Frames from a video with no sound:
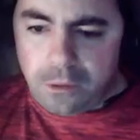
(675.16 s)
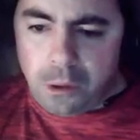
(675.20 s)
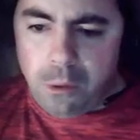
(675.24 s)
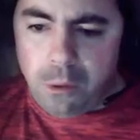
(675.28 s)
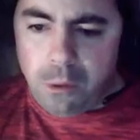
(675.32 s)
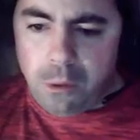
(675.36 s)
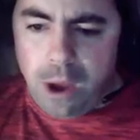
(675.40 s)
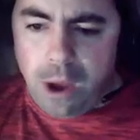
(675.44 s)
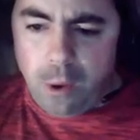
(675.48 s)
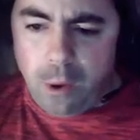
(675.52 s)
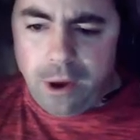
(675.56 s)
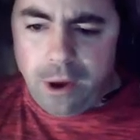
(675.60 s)

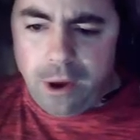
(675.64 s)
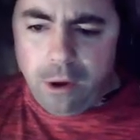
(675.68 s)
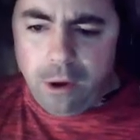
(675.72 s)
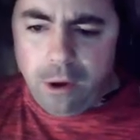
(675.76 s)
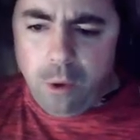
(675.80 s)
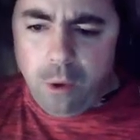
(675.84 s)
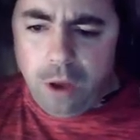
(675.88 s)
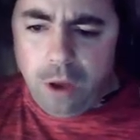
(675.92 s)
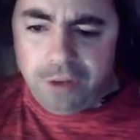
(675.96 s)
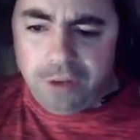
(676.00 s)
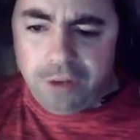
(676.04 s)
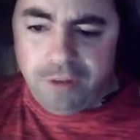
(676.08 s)
Wow, air
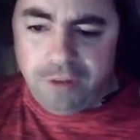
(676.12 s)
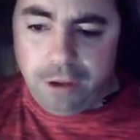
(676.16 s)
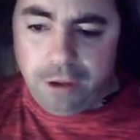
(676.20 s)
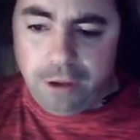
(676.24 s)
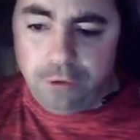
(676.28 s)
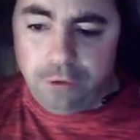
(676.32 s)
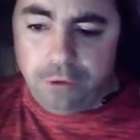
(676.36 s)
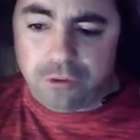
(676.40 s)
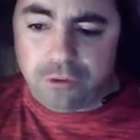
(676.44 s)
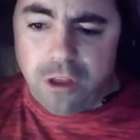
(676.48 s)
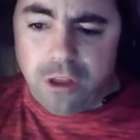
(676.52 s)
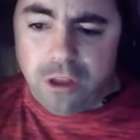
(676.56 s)
quality
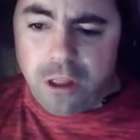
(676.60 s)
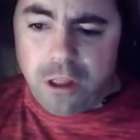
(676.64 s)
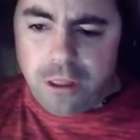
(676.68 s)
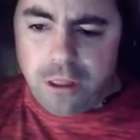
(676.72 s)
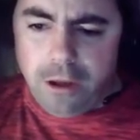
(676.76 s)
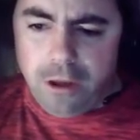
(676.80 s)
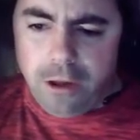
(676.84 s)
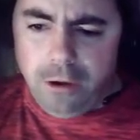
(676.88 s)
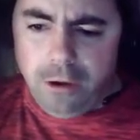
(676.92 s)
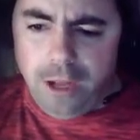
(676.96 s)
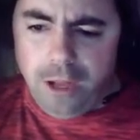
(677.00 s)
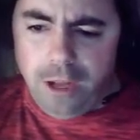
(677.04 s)
values.
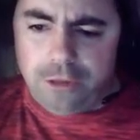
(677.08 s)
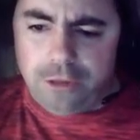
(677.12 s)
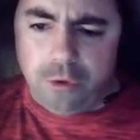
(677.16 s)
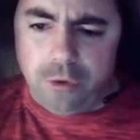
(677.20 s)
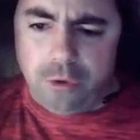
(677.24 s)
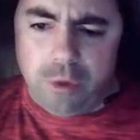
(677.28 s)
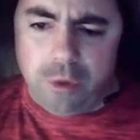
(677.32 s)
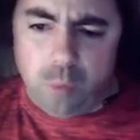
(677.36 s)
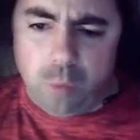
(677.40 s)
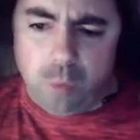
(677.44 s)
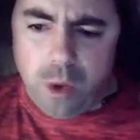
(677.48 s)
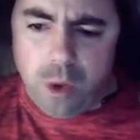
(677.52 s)
They are not
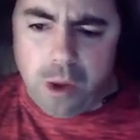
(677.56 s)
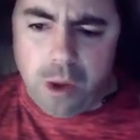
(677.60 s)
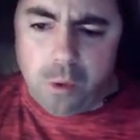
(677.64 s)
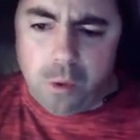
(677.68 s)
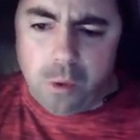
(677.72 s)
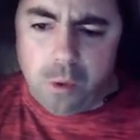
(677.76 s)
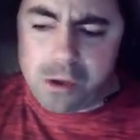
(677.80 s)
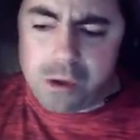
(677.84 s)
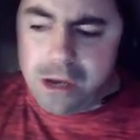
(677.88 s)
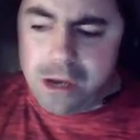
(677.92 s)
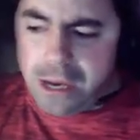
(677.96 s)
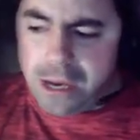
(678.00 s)
doing well
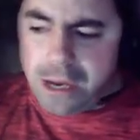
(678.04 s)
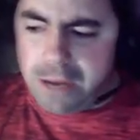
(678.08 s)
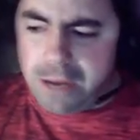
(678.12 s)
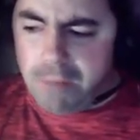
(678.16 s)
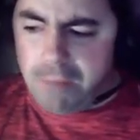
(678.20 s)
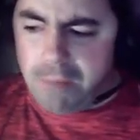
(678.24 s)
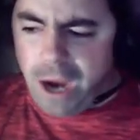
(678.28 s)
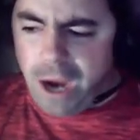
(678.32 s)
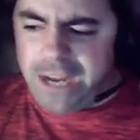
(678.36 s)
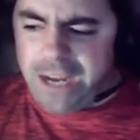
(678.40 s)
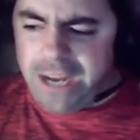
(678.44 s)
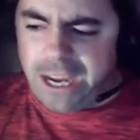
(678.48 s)
in
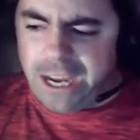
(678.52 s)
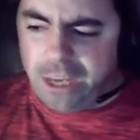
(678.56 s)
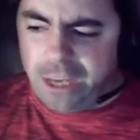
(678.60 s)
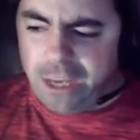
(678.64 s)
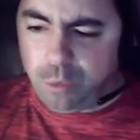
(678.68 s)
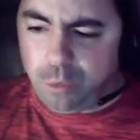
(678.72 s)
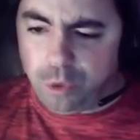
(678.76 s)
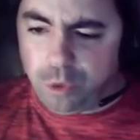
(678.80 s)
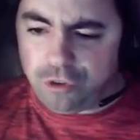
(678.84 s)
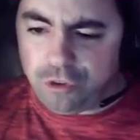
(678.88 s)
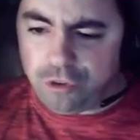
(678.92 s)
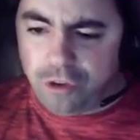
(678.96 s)
my neck of the
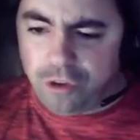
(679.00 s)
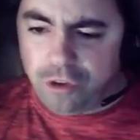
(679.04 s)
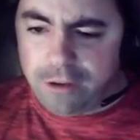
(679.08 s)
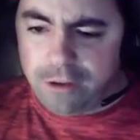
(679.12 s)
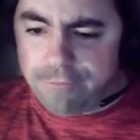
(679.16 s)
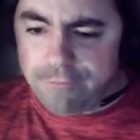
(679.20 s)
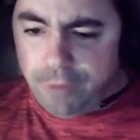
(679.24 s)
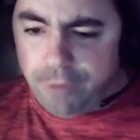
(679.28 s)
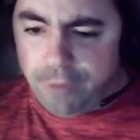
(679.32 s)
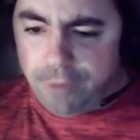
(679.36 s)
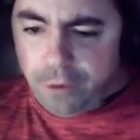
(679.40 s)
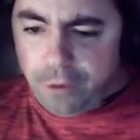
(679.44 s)
woods today in
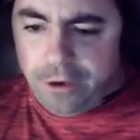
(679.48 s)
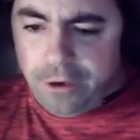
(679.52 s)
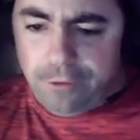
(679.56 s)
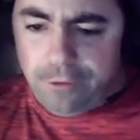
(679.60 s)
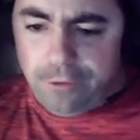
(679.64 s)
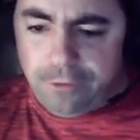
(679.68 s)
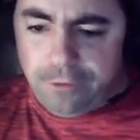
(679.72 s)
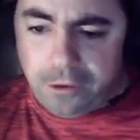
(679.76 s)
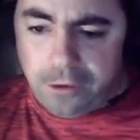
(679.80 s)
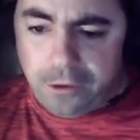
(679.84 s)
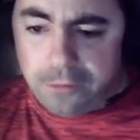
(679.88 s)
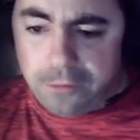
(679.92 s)

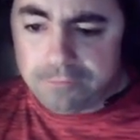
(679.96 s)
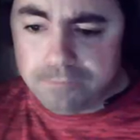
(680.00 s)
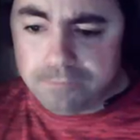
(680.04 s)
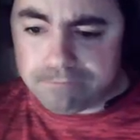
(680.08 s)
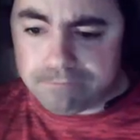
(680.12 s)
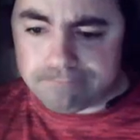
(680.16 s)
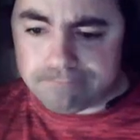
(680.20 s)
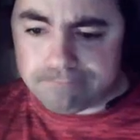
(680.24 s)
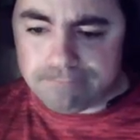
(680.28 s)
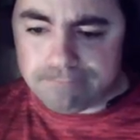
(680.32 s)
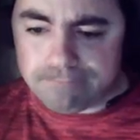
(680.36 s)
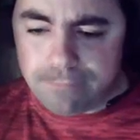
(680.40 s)
Philadelphia.
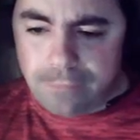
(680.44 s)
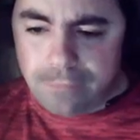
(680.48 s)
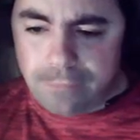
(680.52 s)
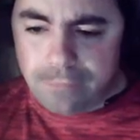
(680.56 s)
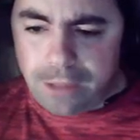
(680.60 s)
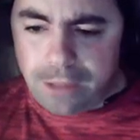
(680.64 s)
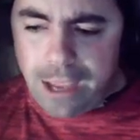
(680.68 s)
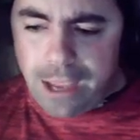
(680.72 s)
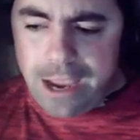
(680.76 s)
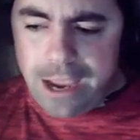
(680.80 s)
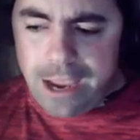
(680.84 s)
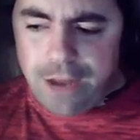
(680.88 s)

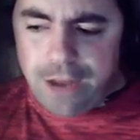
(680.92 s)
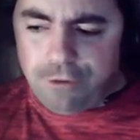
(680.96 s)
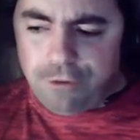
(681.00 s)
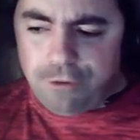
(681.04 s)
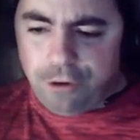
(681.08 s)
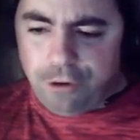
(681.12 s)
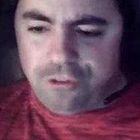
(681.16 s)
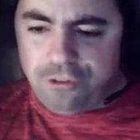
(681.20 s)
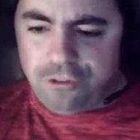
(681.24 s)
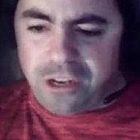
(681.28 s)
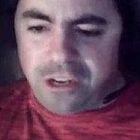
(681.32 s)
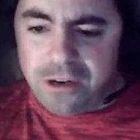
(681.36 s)

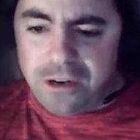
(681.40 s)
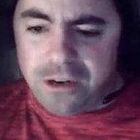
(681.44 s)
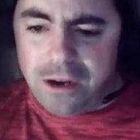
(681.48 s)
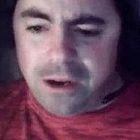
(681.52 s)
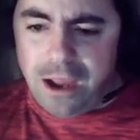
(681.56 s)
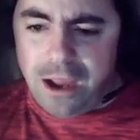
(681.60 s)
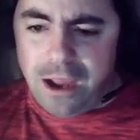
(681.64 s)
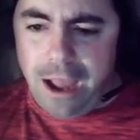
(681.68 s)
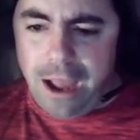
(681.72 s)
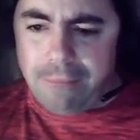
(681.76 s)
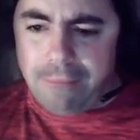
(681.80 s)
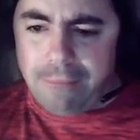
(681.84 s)
Interesting.
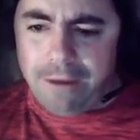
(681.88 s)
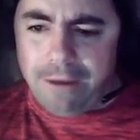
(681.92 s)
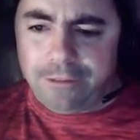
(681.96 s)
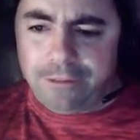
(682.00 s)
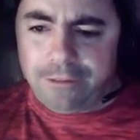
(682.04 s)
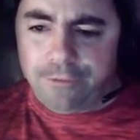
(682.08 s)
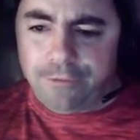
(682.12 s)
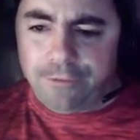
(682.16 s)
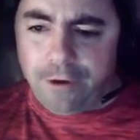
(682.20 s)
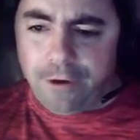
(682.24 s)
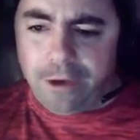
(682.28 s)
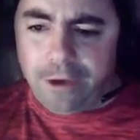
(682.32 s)
I'm going to have
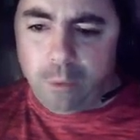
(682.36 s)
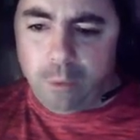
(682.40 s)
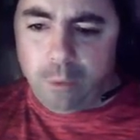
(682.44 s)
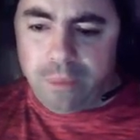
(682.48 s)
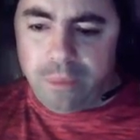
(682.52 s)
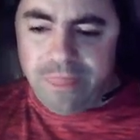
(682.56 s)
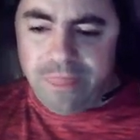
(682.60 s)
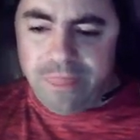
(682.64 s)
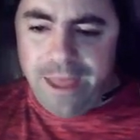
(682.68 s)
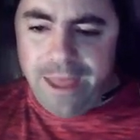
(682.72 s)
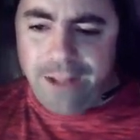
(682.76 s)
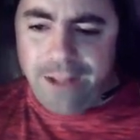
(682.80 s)
to find out what
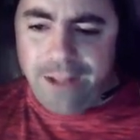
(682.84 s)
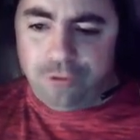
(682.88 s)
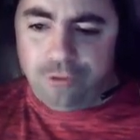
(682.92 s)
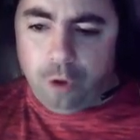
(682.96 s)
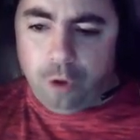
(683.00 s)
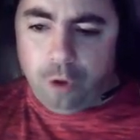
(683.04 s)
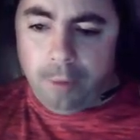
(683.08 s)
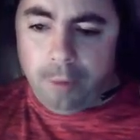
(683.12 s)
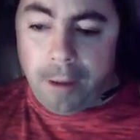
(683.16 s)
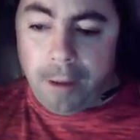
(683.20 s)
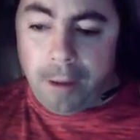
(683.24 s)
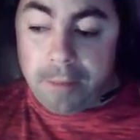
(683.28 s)
that's
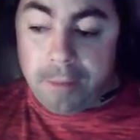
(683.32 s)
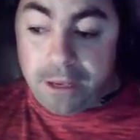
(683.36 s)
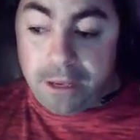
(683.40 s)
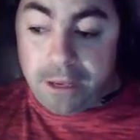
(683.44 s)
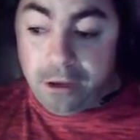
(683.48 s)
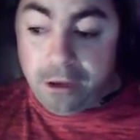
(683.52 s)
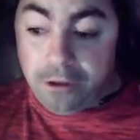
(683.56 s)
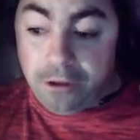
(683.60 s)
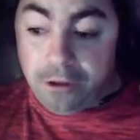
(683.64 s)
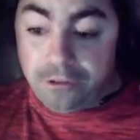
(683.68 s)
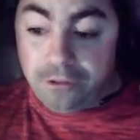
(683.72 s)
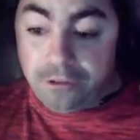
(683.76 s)
all about,
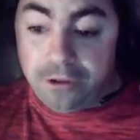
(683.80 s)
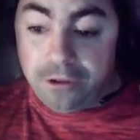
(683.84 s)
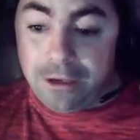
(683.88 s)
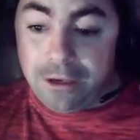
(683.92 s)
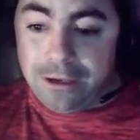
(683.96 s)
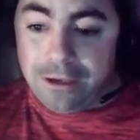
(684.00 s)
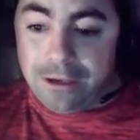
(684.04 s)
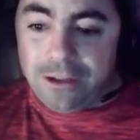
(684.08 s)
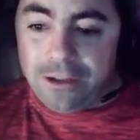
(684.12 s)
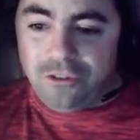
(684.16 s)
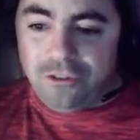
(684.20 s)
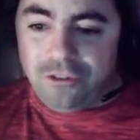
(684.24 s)
because
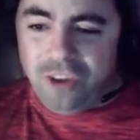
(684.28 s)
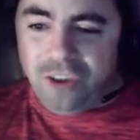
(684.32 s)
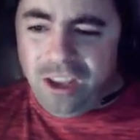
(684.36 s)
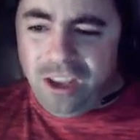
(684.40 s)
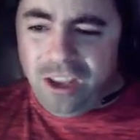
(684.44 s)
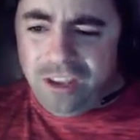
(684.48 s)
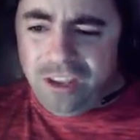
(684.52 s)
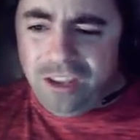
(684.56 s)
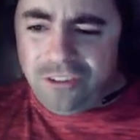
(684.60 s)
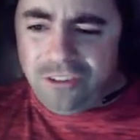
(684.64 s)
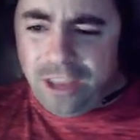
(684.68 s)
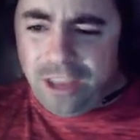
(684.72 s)

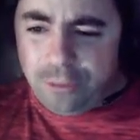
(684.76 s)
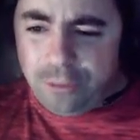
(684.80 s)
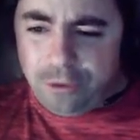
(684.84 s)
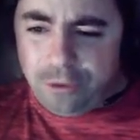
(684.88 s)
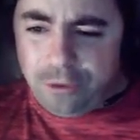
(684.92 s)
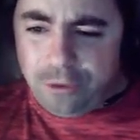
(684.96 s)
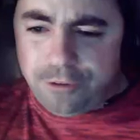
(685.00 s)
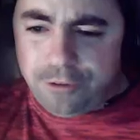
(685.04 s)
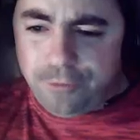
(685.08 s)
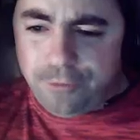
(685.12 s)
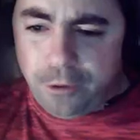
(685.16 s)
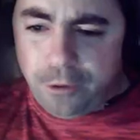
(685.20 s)
just
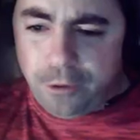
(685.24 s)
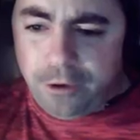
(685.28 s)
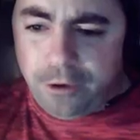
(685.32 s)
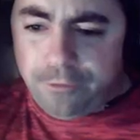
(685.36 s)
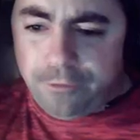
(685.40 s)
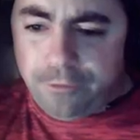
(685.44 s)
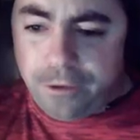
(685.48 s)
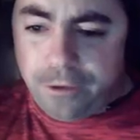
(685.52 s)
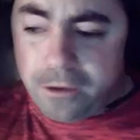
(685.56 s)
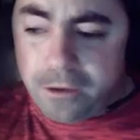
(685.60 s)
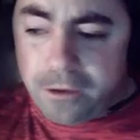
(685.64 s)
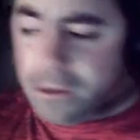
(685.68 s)
southwest of
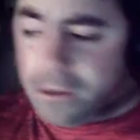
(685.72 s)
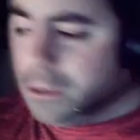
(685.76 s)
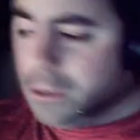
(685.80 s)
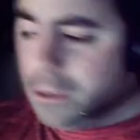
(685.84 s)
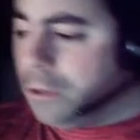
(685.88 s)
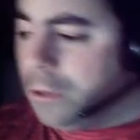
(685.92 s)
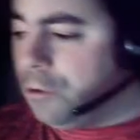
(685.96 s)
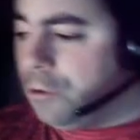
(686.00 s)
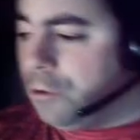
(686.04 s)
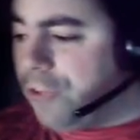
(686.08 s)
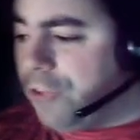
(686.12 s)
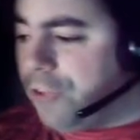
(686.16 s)
Philadelphia,
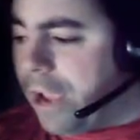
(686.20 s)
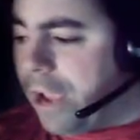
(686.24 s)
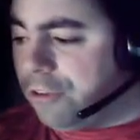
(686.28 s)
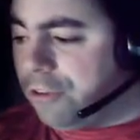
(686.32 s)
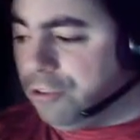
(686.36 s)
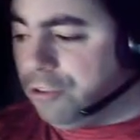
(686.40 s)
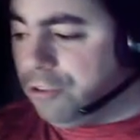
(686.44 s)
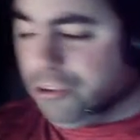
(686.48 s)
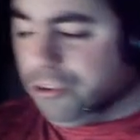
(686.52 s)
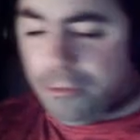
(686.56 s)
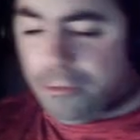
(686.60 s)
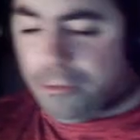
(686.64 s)
there's
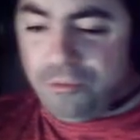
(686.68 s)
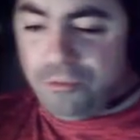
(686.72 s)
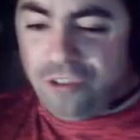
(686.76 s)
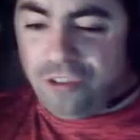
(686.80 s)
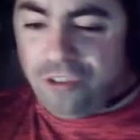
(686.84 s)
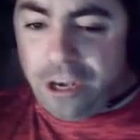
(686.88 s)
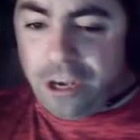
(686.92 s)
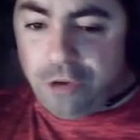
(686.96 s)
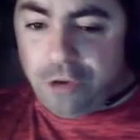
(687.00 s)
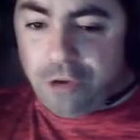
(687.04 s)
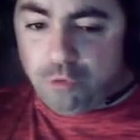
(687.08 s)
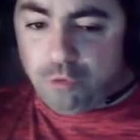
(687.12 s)
actually some
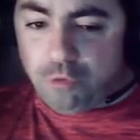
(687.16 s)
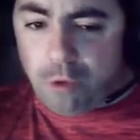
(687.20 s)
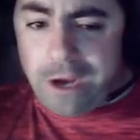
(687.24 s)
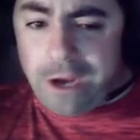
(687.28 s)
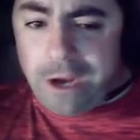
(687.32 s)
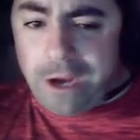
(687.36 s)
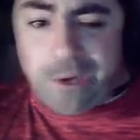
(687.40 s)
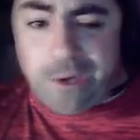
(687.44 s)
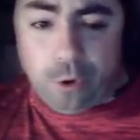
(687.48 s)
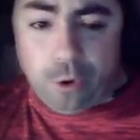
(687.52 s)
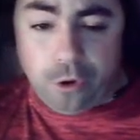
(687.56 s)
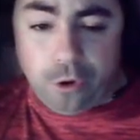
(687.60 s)
steady
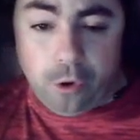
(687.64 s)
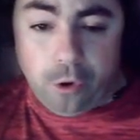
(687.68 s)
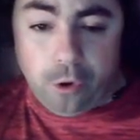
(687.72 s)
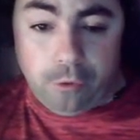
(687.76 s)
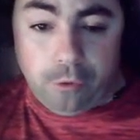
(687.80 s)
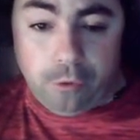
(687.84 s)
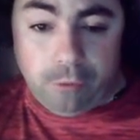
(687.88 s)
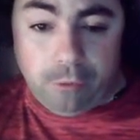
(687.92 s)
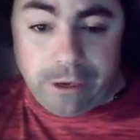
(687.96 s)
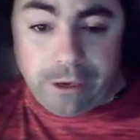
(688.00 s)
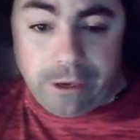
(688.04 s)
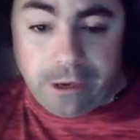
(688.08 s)
rain
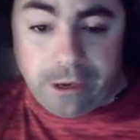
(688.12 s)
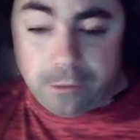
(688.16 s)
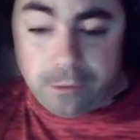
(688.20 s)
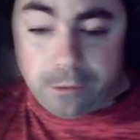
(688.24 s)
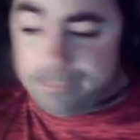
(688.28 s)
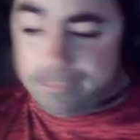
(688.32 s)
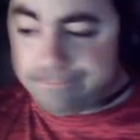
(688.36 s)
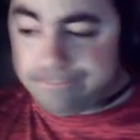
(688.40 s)
ongoing right now.